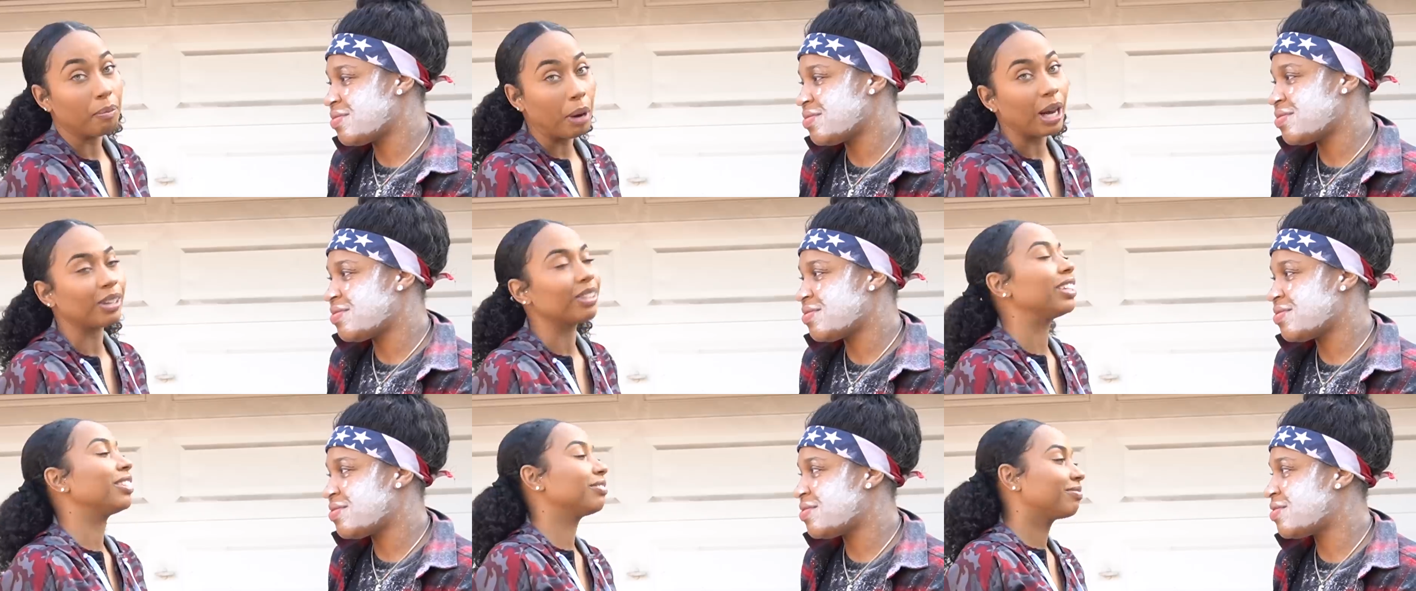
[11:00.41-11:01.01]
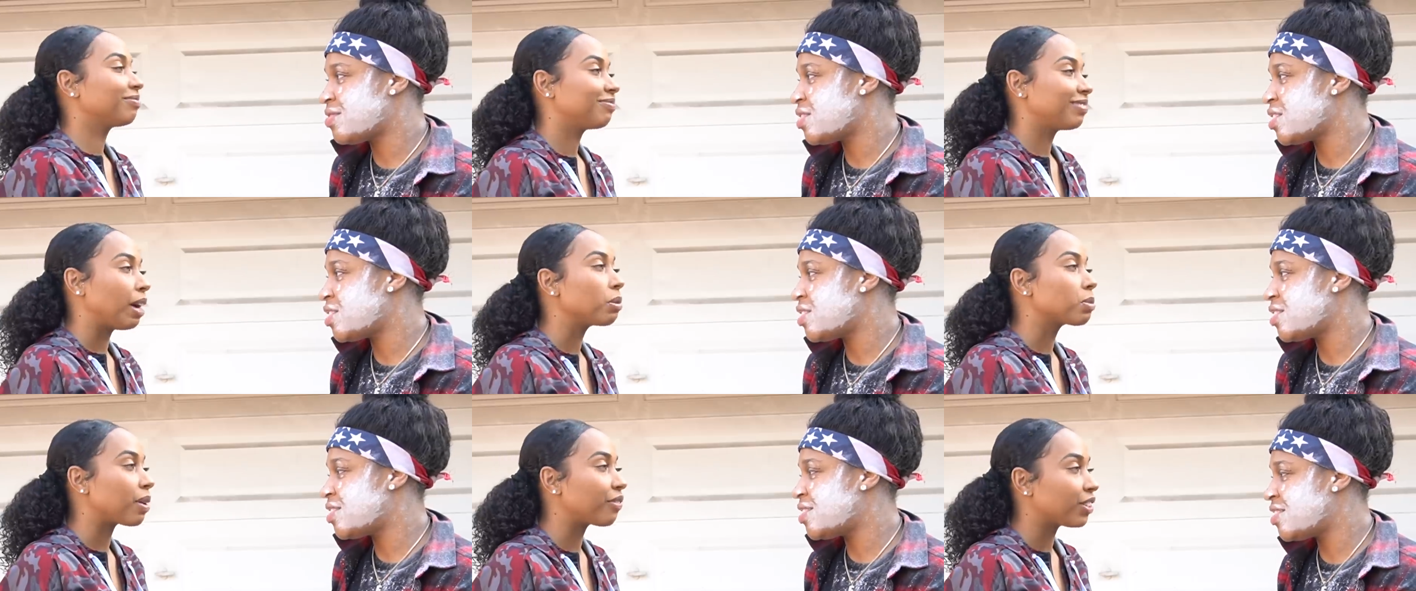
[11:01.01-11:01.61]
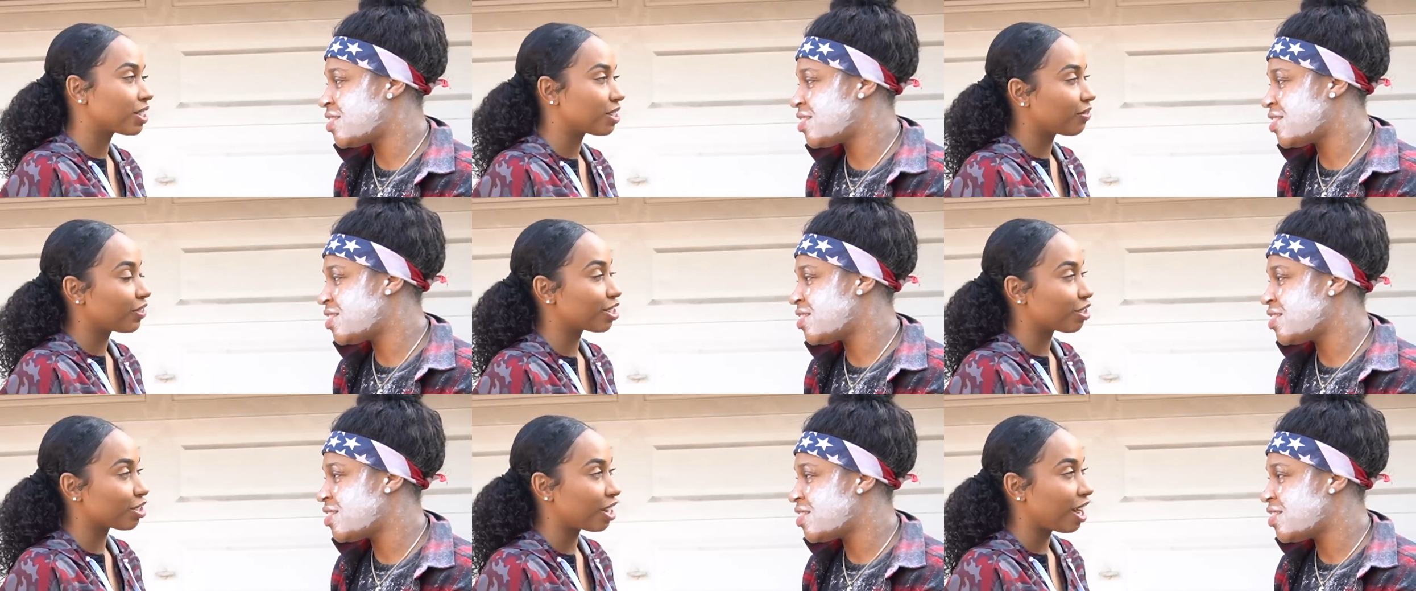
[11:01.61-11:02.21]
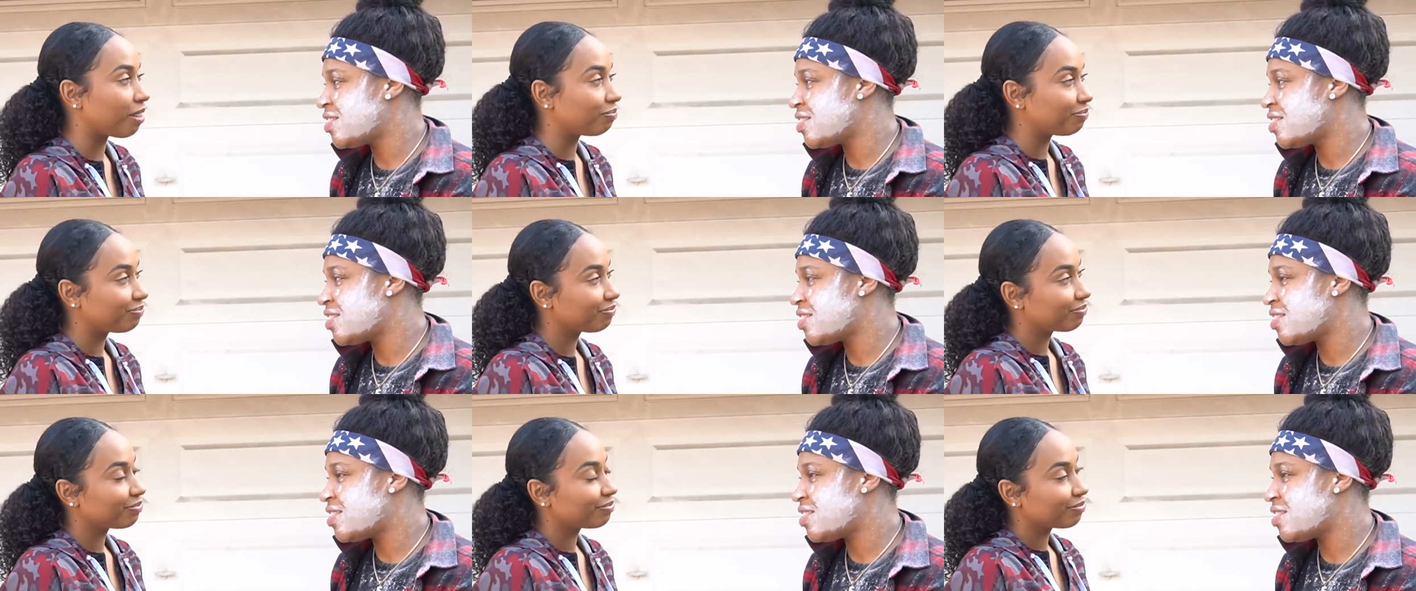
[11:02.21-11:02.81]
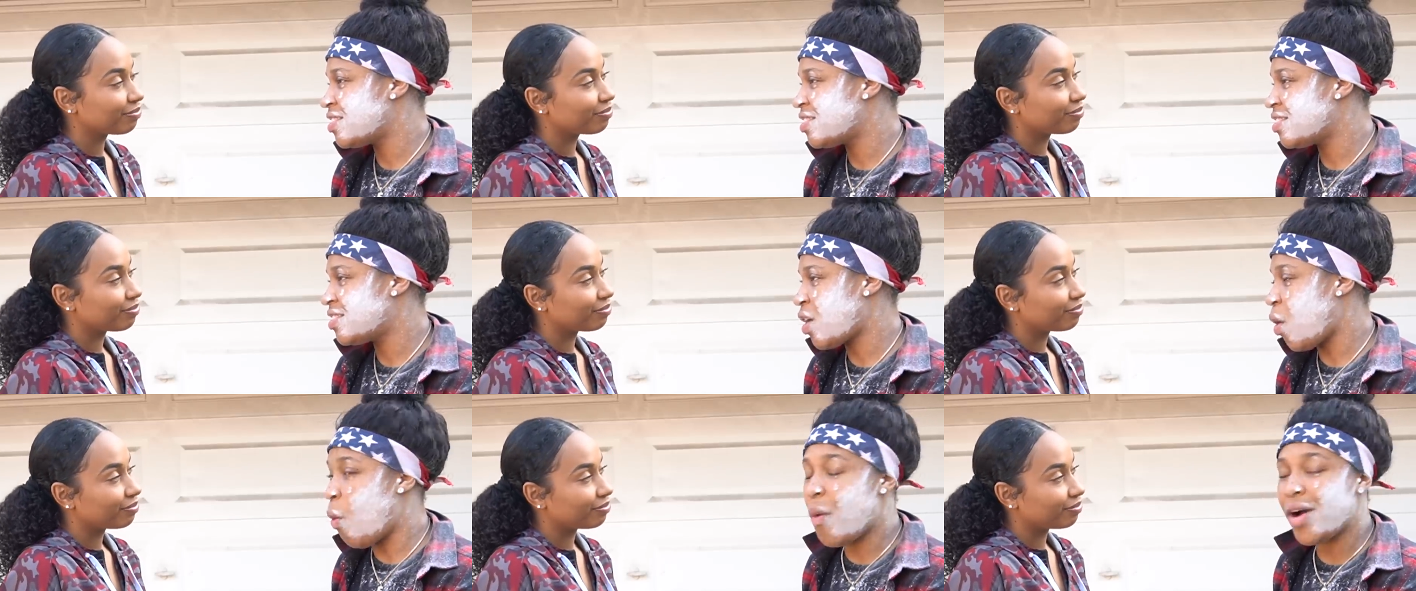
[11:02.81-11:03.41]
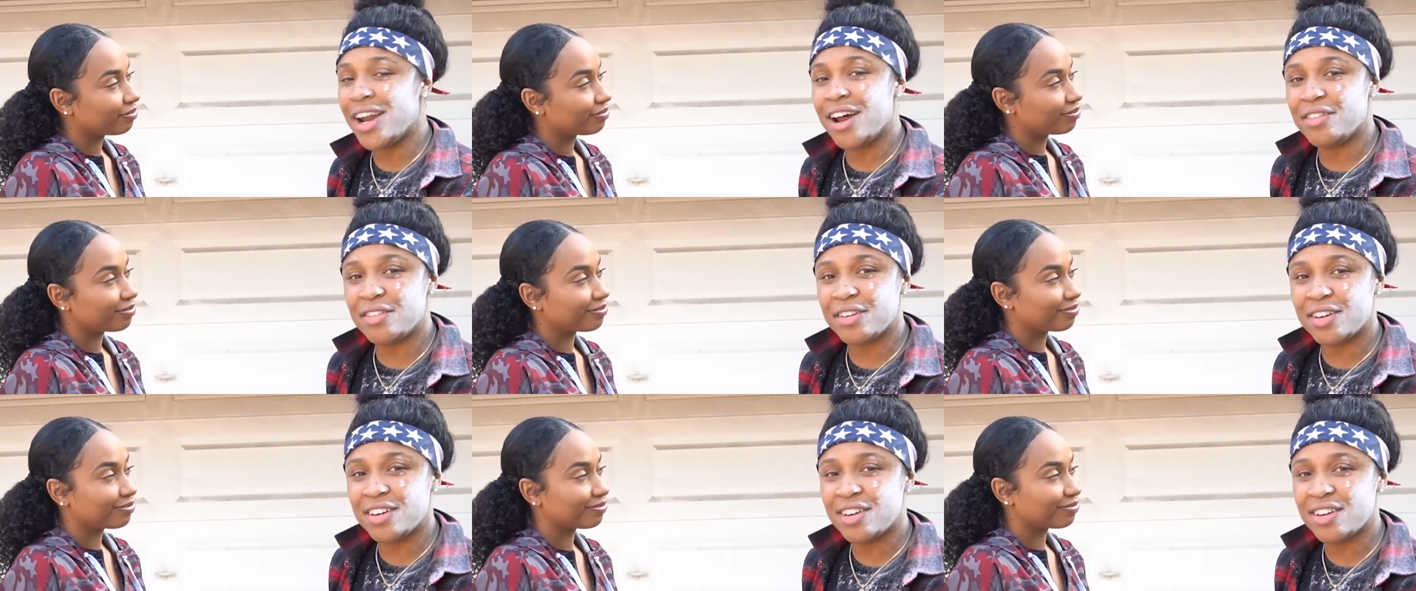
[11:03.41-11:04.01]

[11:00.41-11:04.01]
Speaker 1: Modeling. That was my first official job. Whatever.